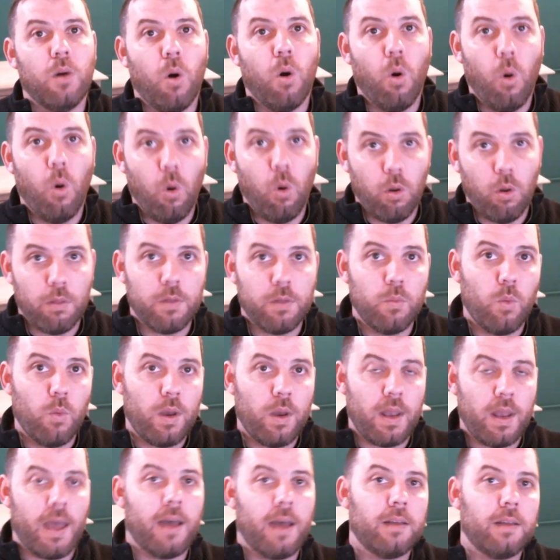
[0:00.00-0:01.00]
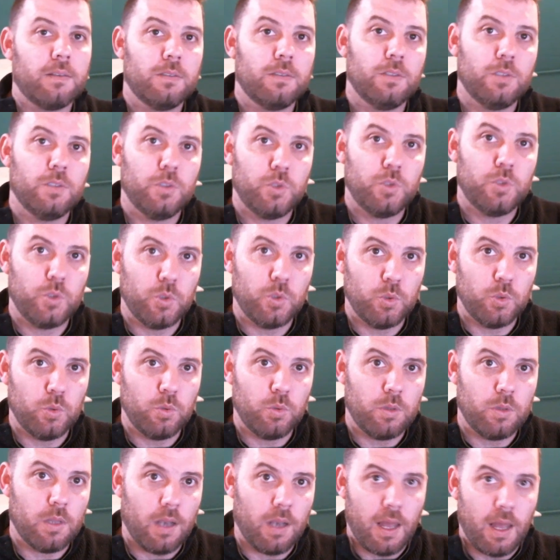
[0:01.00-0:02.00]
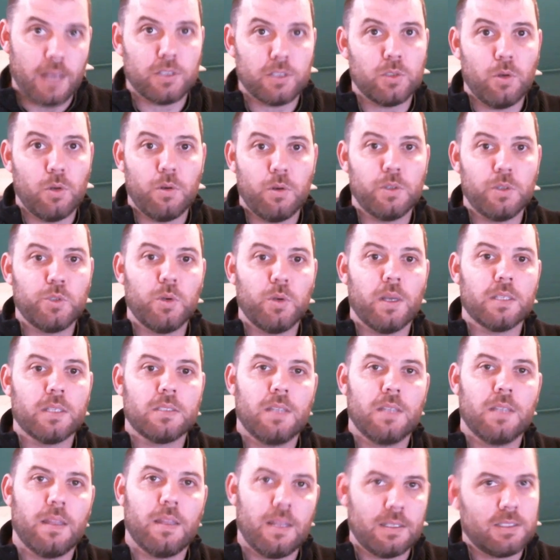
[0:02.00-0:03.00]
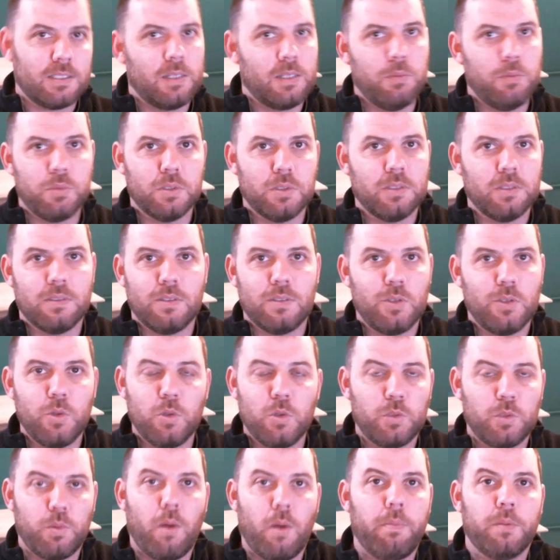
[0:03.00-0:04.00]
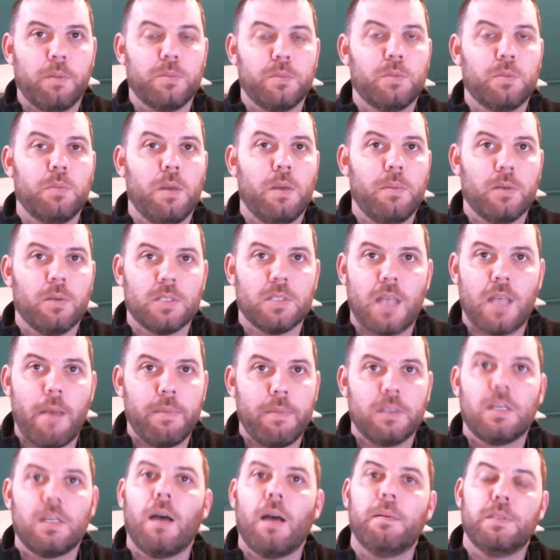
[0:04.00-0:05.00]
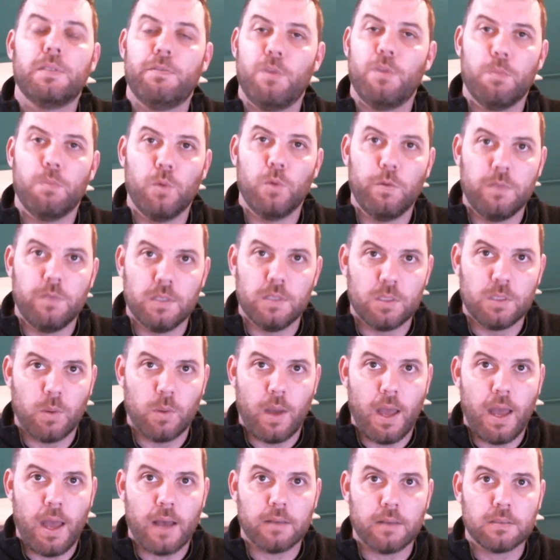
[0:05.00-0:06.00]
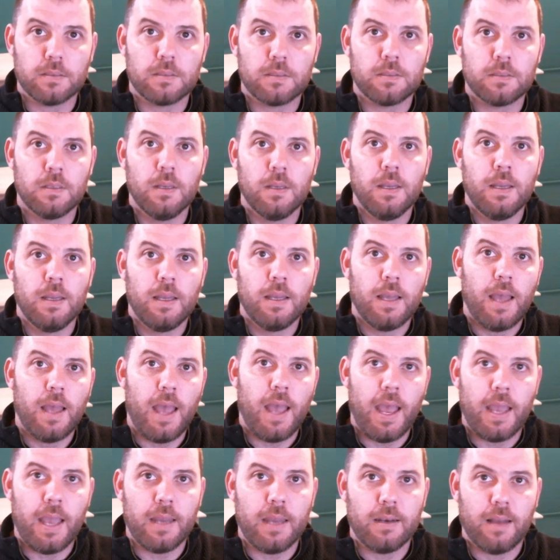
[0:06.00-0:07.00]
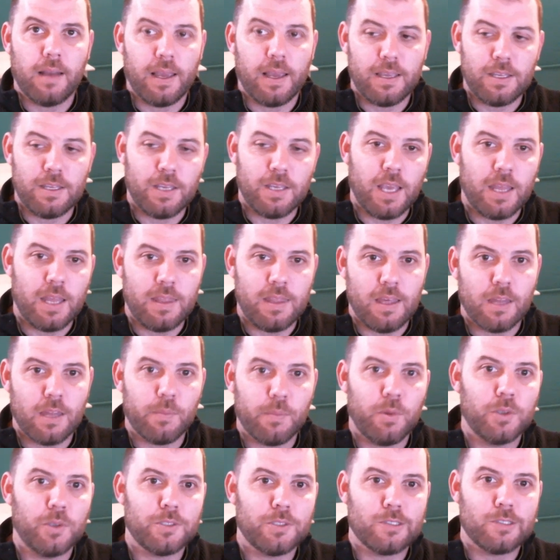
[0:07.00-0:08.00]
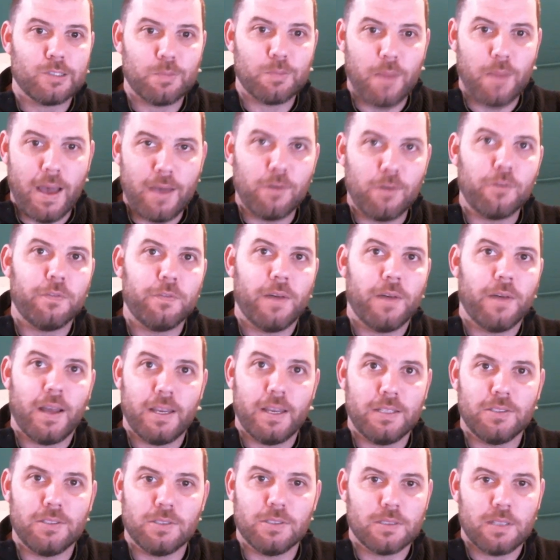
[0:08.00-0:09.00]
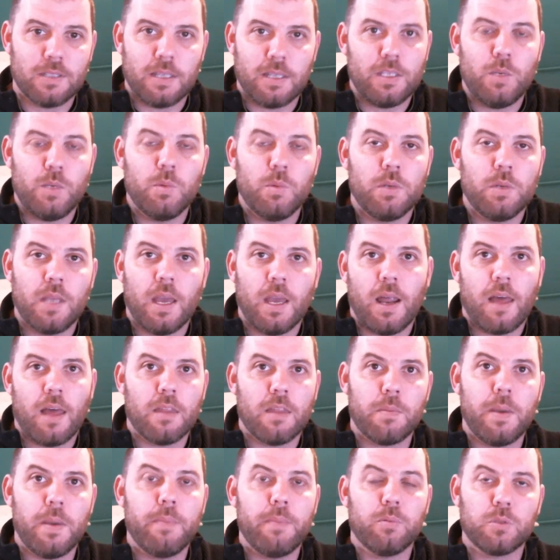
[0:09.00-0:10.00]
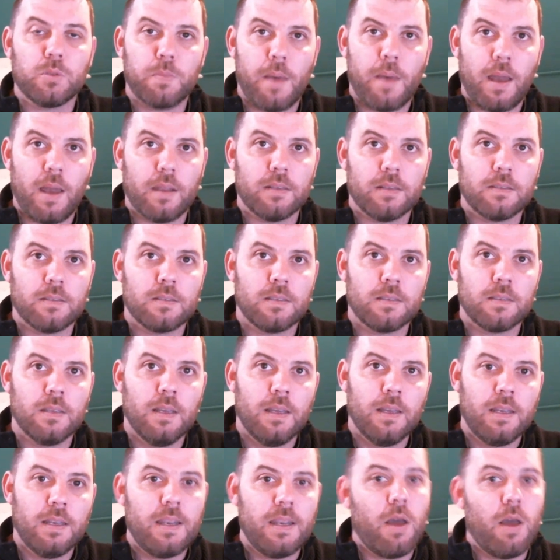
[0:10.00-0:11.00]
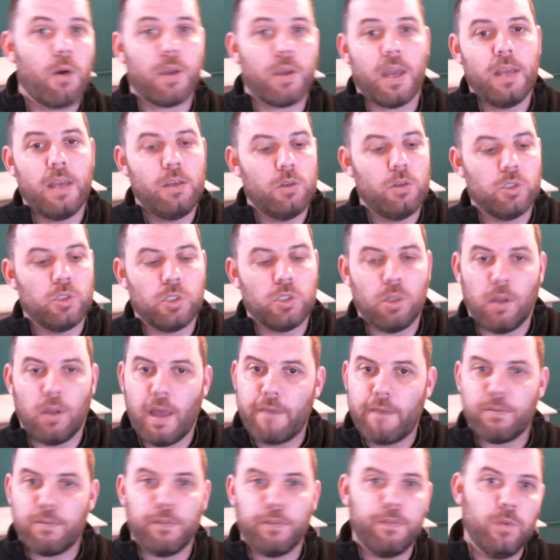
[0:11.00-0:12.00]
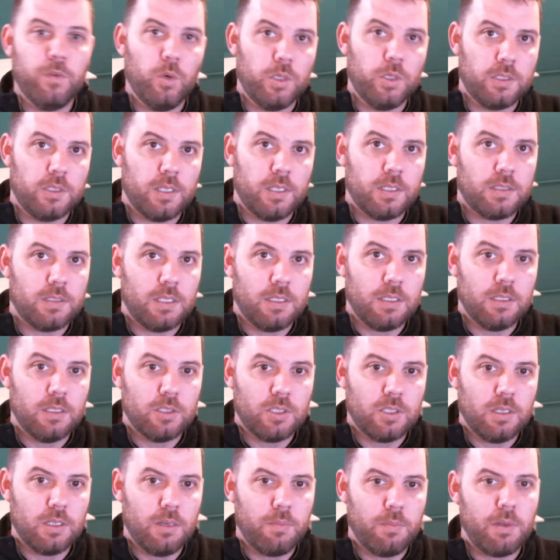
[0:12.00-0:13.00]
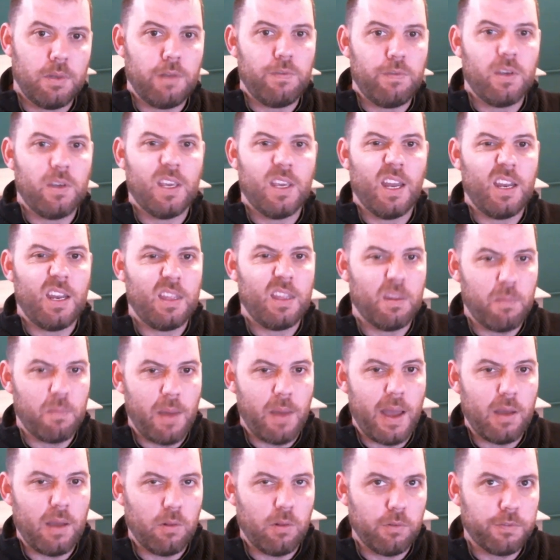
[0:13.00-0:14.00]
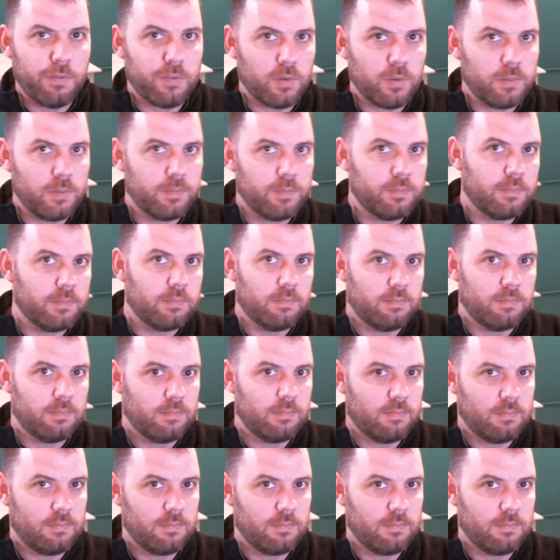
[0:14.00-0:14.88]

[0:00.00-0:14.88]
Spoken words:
All of them went out to the last known address. Now that seems a huge problem to me, because how many times have you moved into a house and you get in the other person's mail for ages? You would get other people's ballots. Now, okay, you still have to forge their signature, but if you're getting the mail from,